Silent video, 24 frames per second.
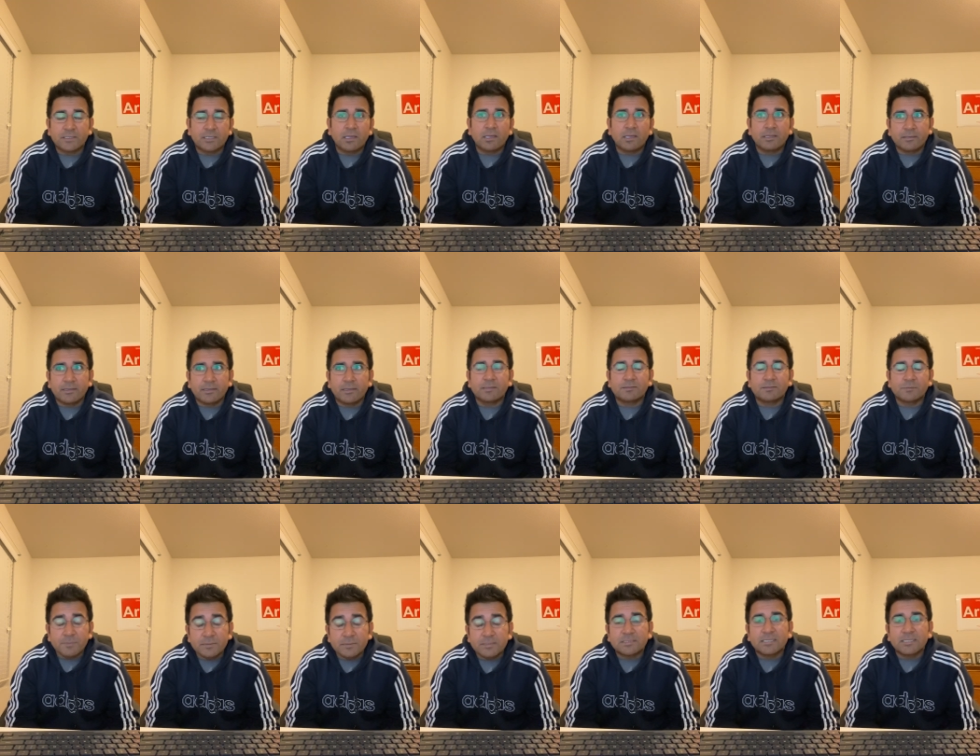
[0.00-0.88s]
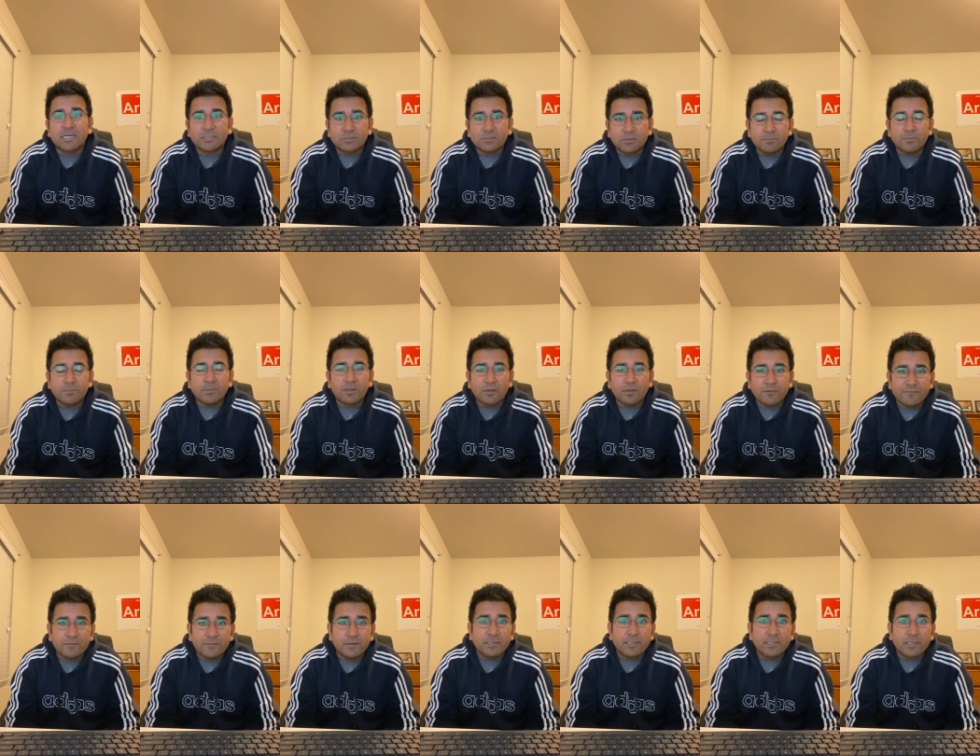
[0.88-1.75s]
I think Smith stands on mid
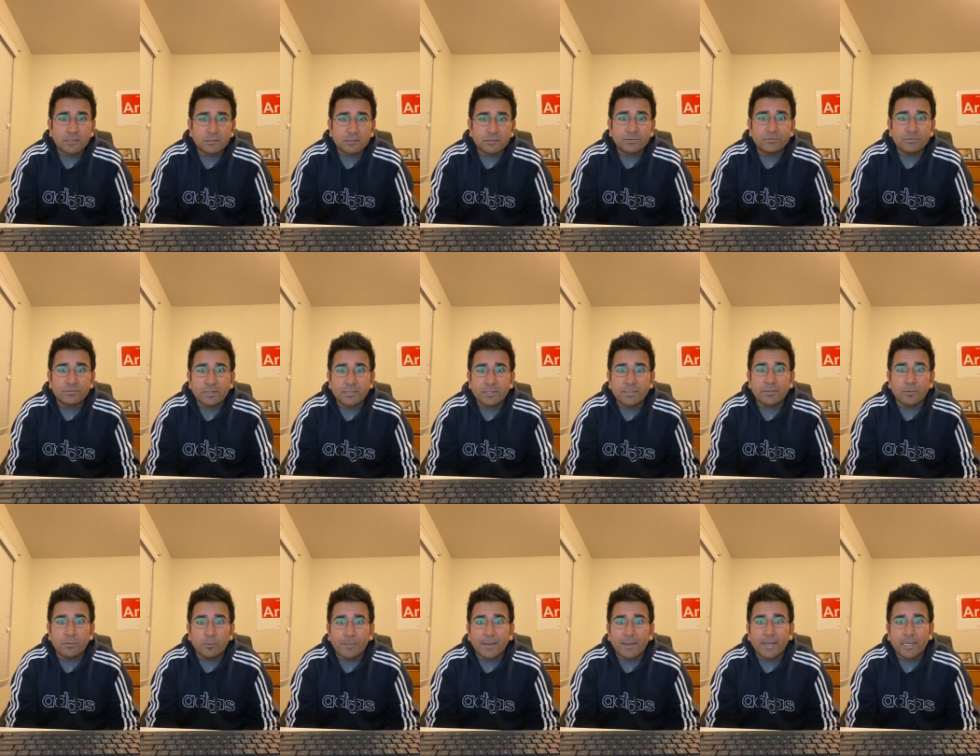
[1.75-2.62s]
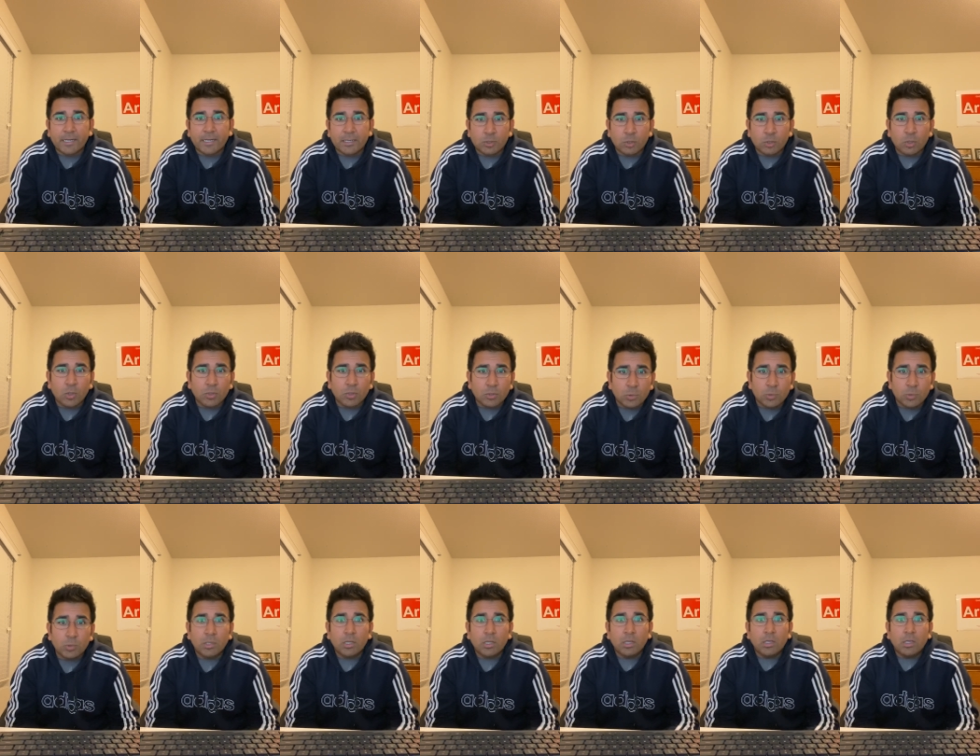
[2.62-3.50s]
off and he doesn't really go back and talk to